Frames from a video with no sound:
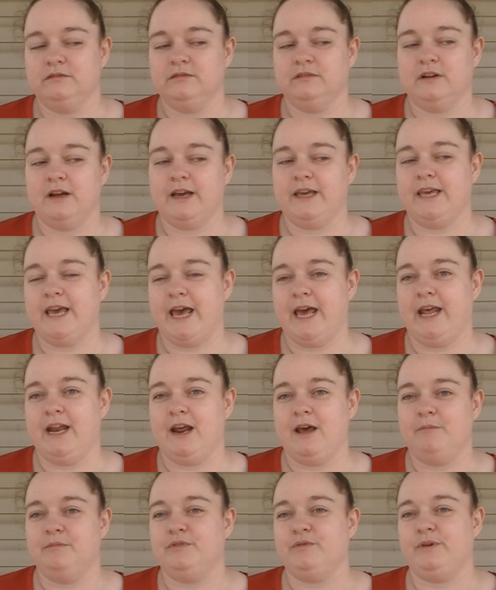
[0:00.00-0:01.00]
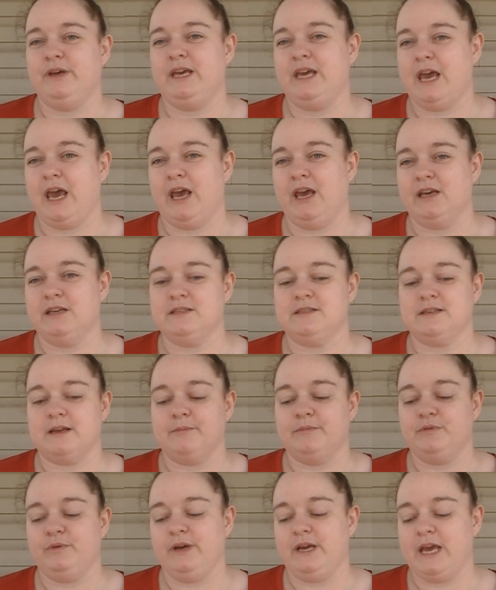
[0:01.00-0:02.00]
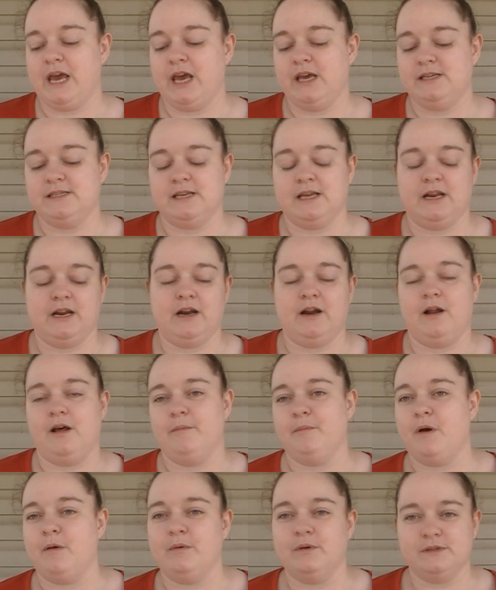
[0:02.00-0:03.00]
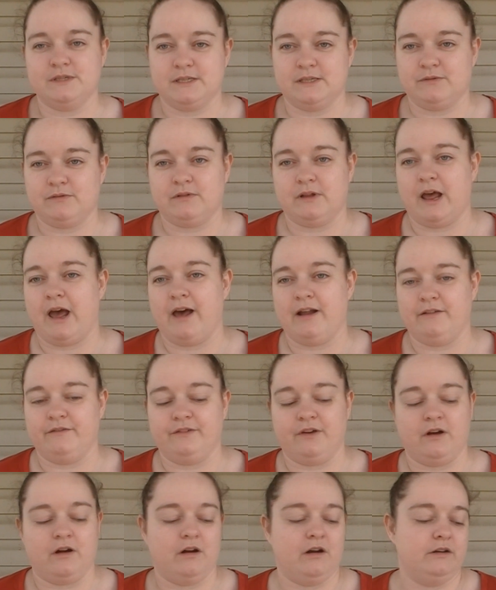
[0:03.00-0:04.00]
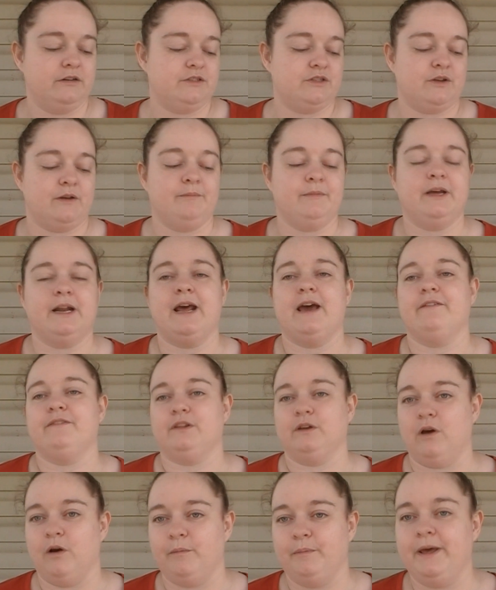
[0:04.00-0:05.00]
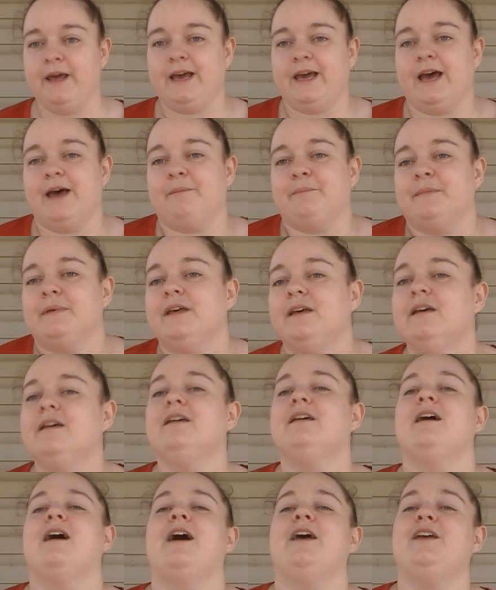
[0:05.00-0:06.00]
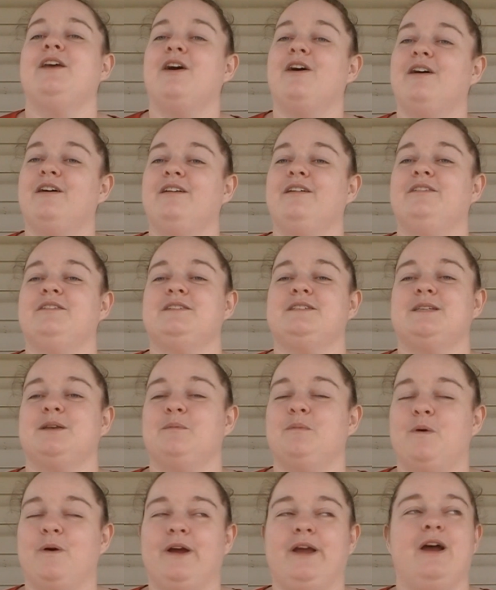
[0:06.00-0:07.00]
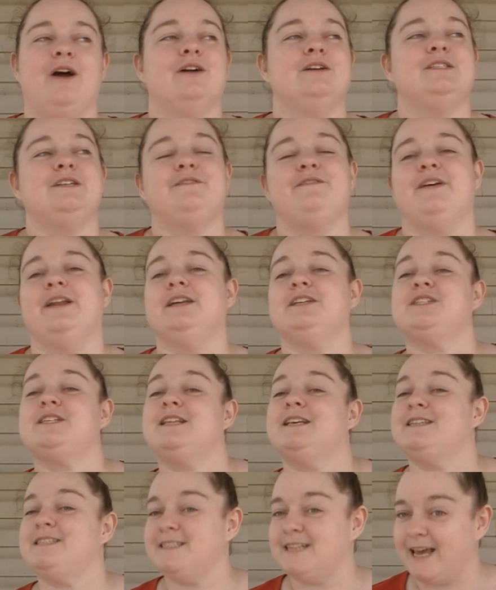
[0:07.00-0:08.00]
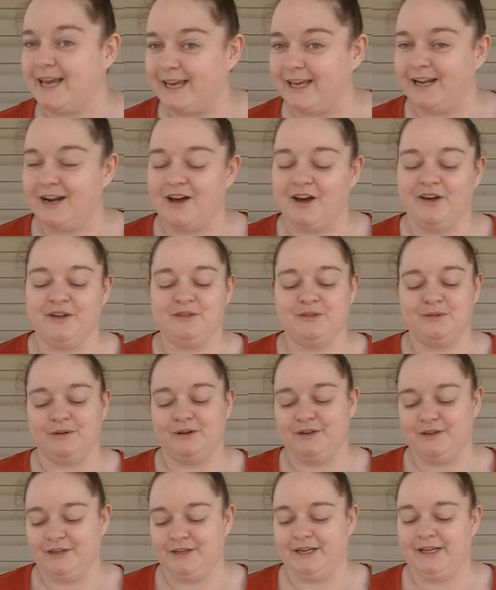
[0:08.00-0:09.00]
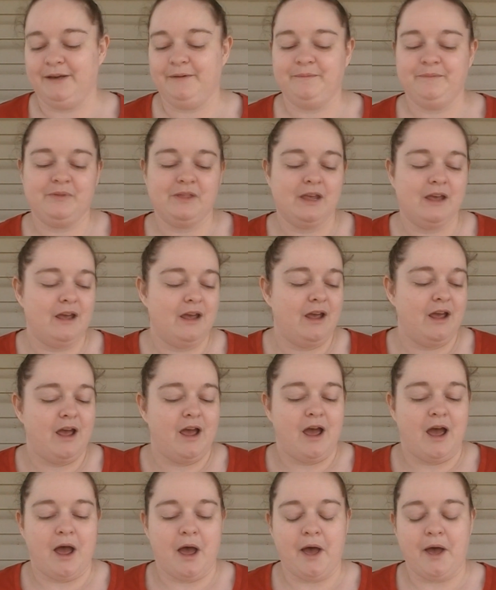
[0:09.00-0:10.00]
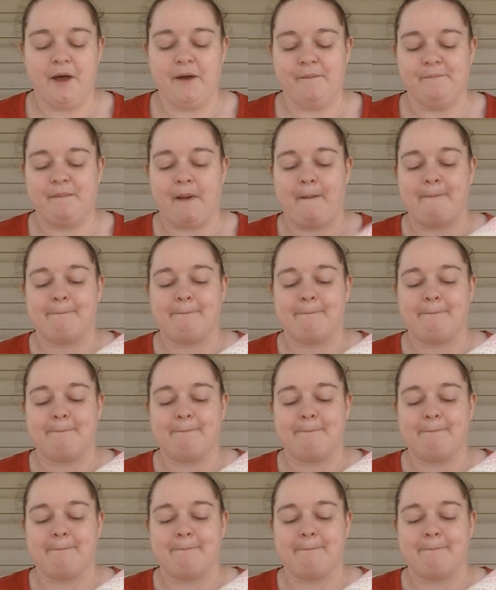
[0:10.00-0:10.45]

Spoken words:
Again, I'm three cakes in and I'm almost out of yarn. So I'm going to have to go pick up some more yarn to finish the second Hawthorne hoodie. I